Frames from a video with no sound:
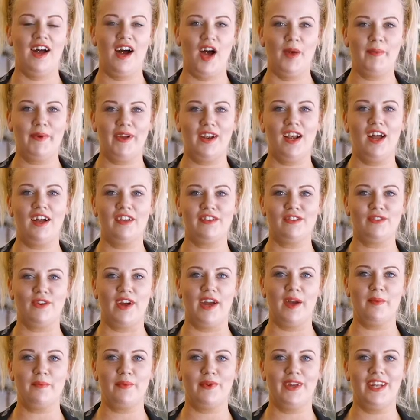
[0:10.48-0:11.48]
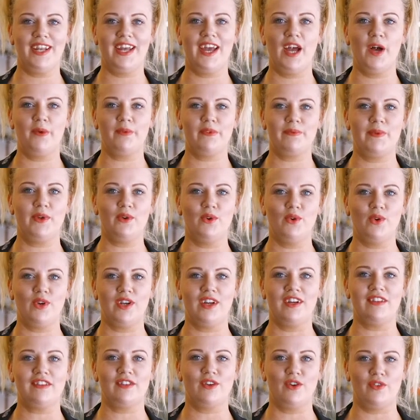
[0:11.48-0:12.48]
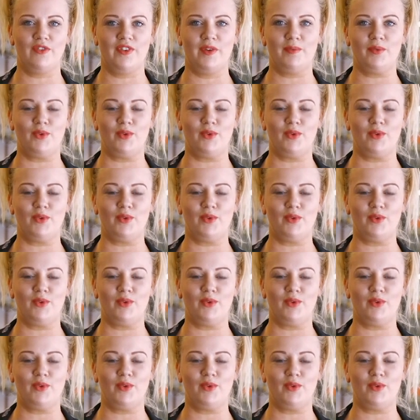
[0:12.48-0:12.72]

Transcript: I'm a class rep and it helps me organise coffee